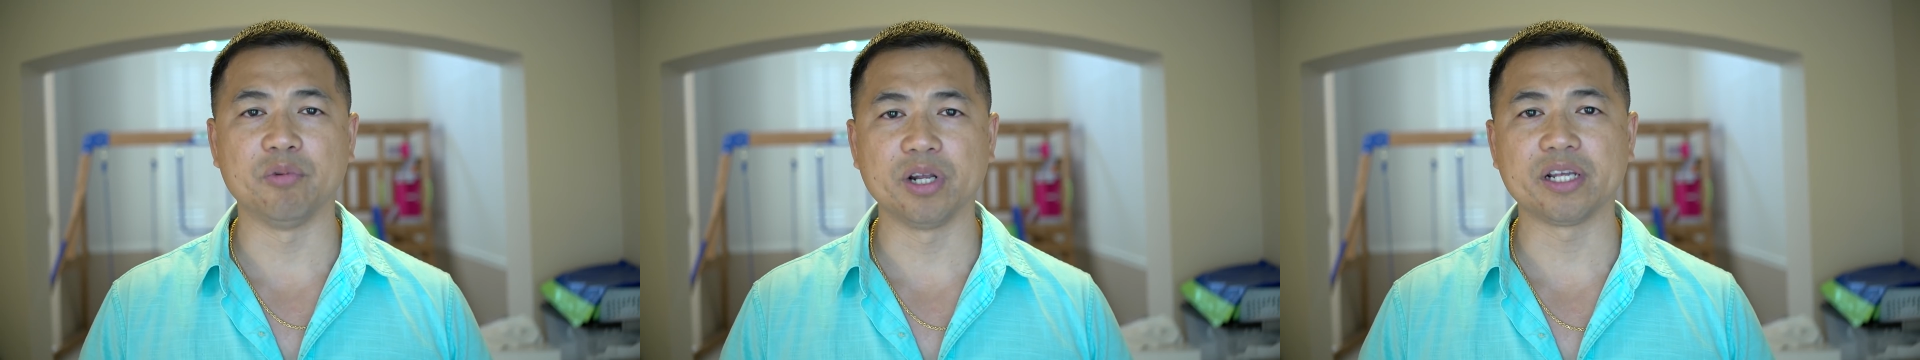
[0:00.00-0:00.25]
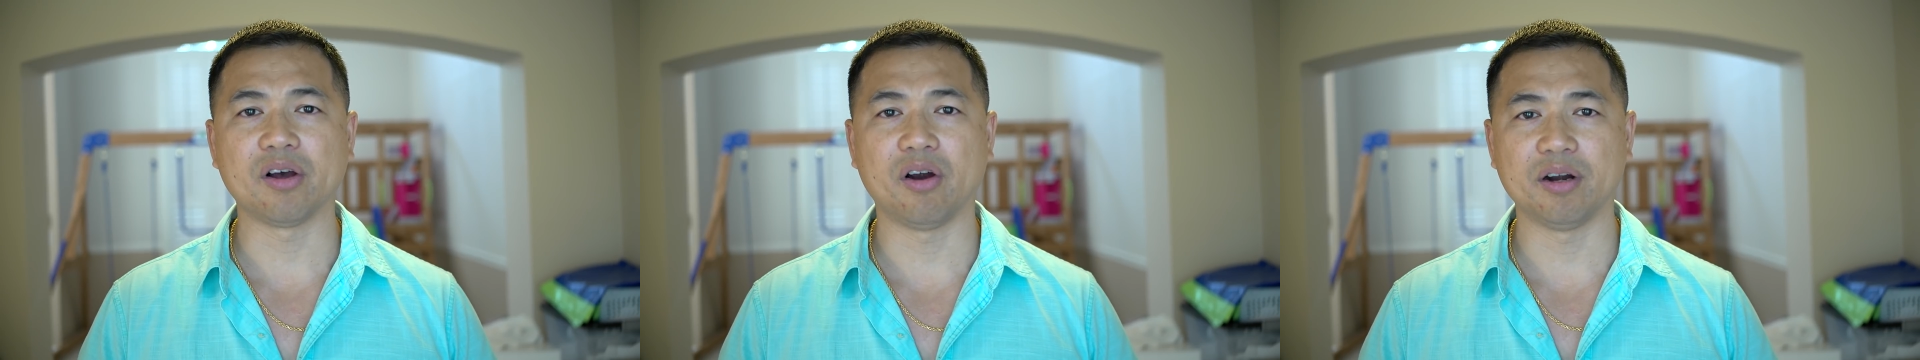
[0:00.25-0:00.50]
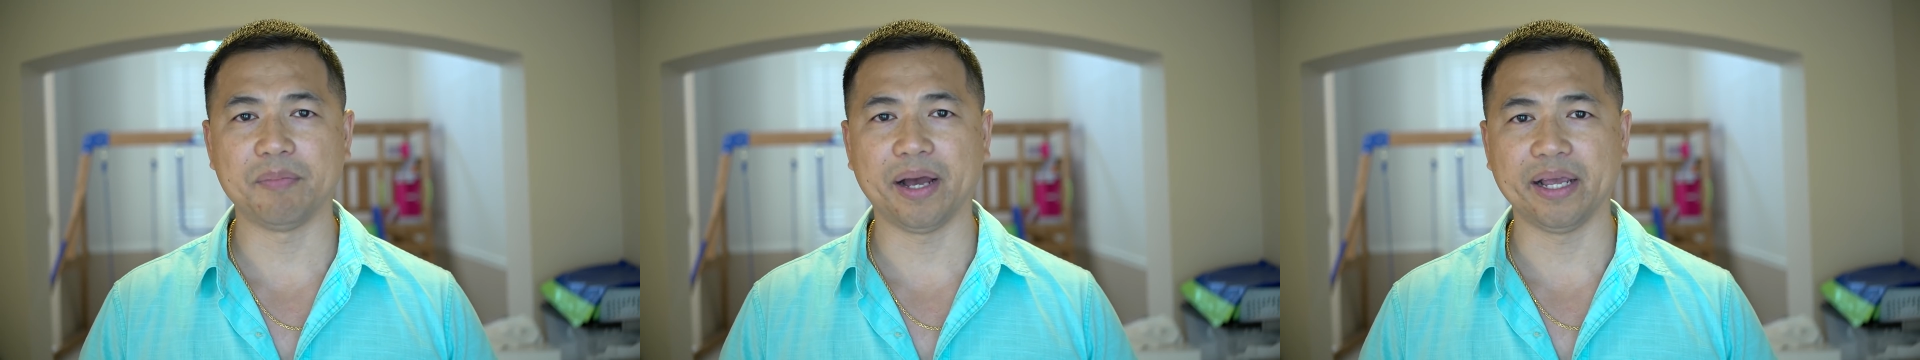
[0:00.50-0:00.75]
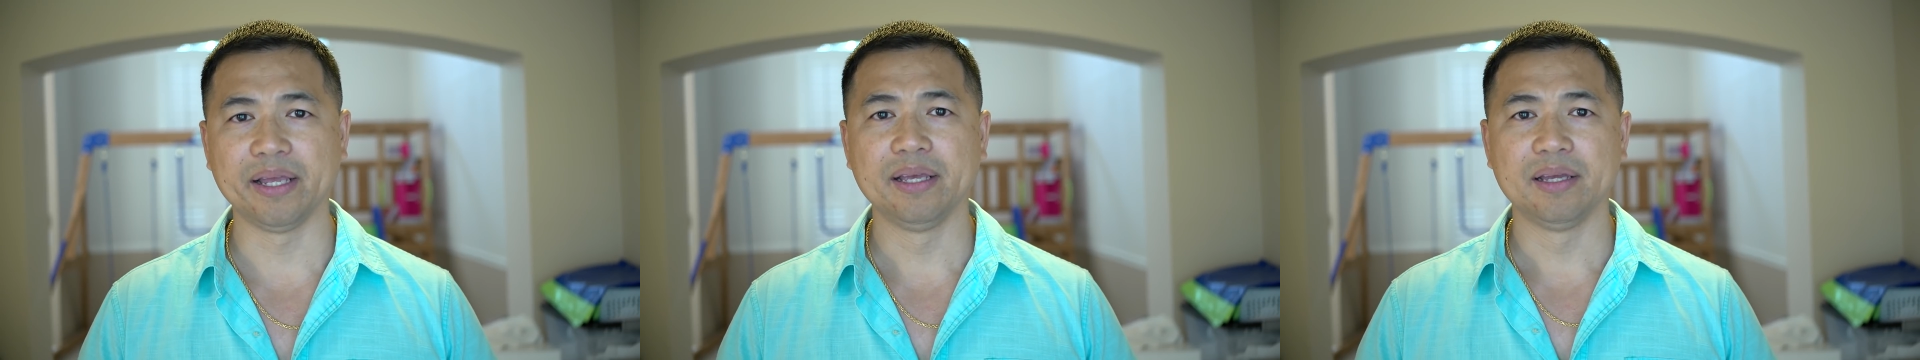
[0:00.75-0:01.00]
really hard
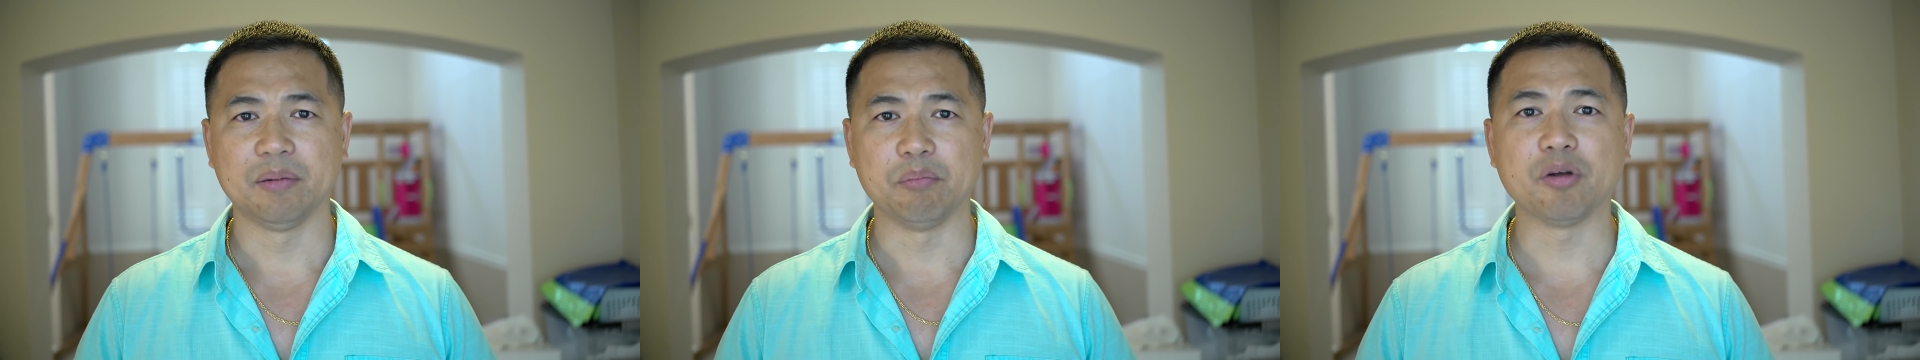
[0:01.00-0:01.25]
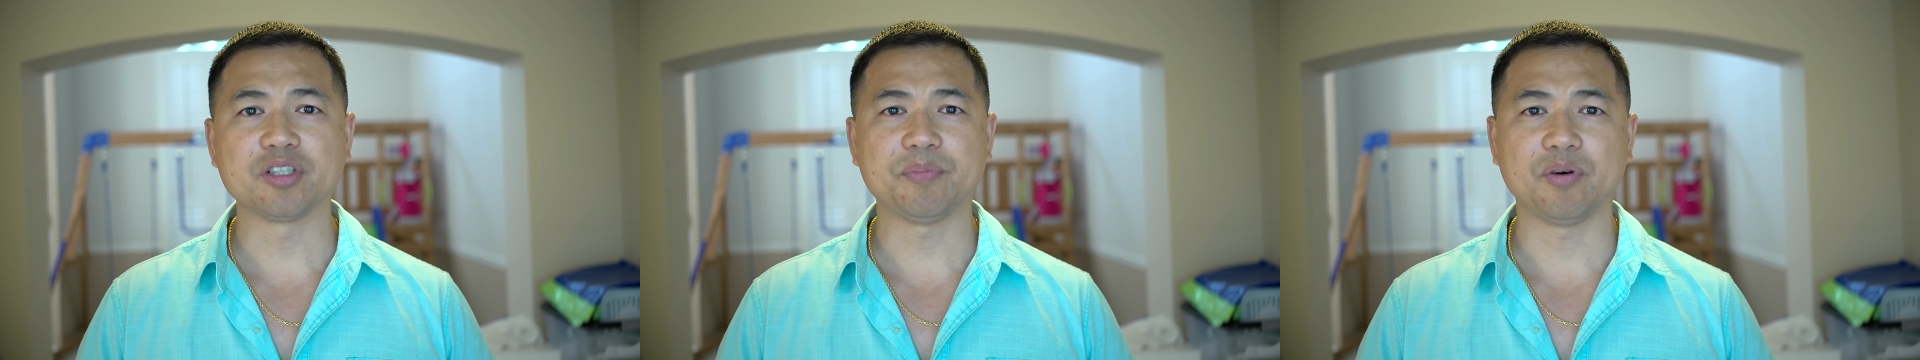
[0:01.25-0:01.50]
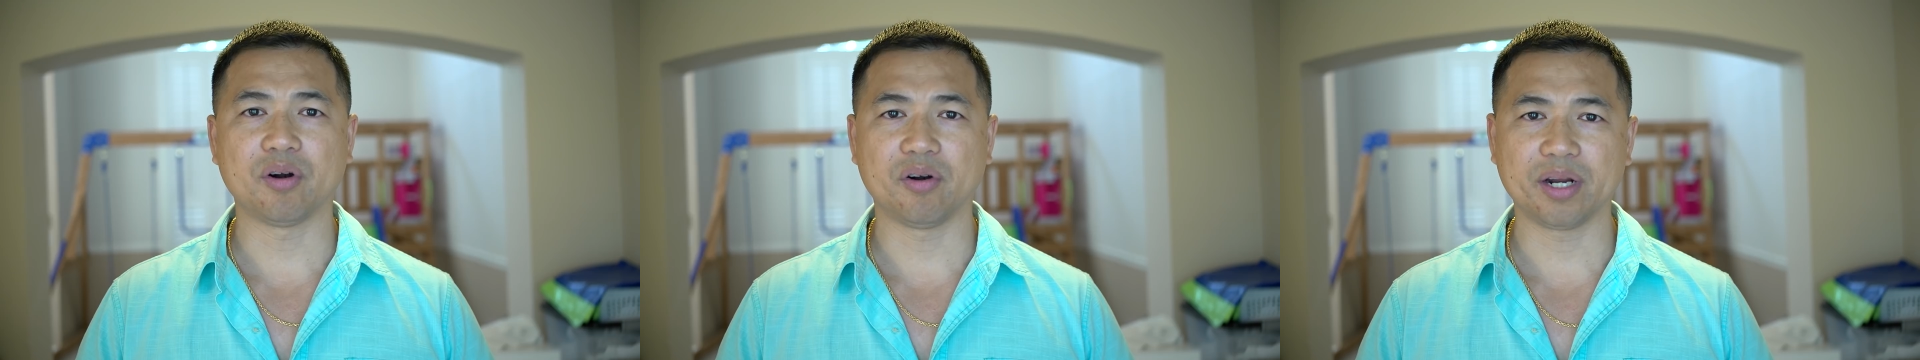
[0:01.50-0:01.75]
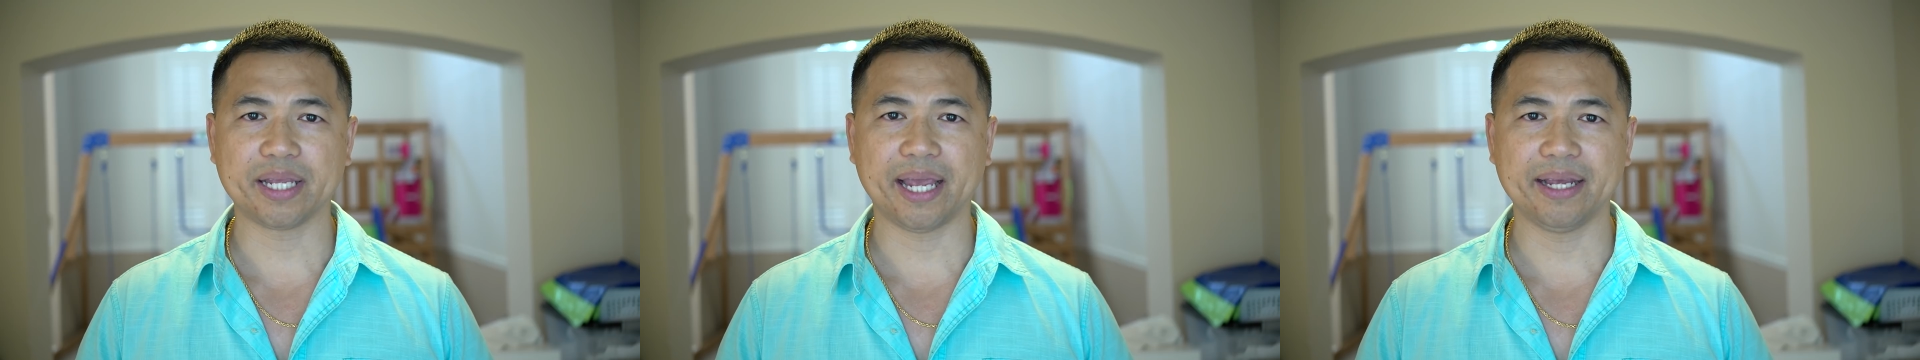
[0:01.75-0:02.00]
by multiple
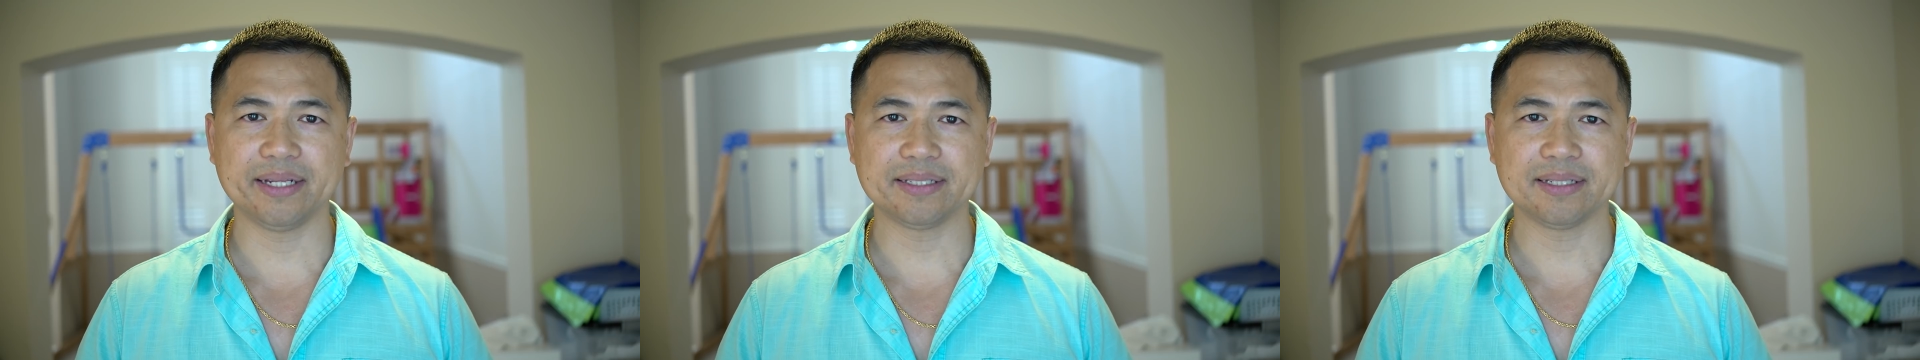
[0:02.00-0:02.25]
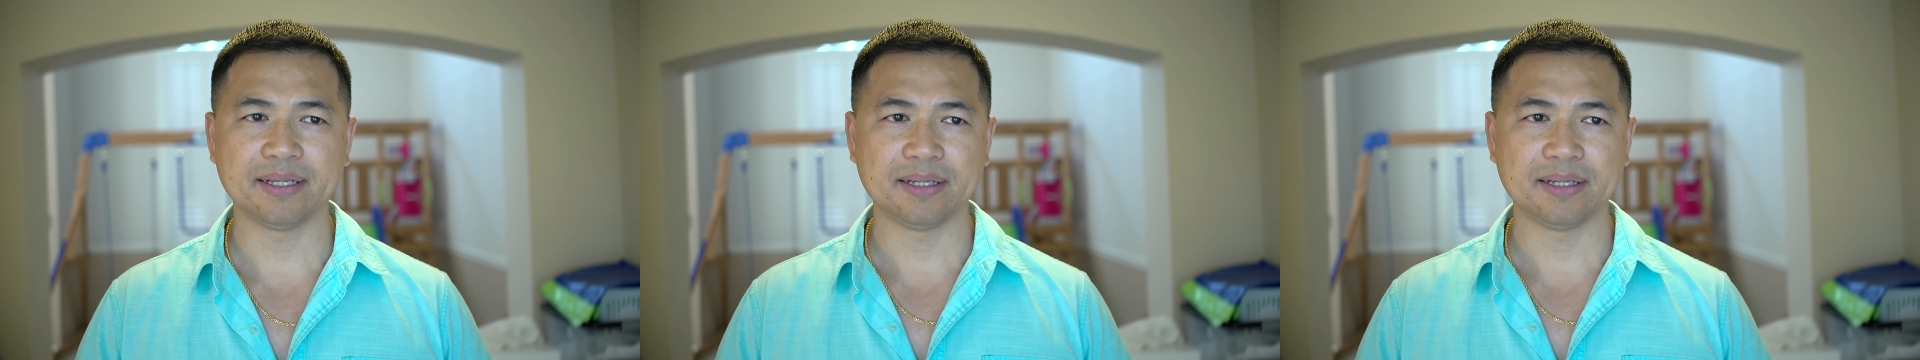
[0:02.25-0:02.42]
hurricanes,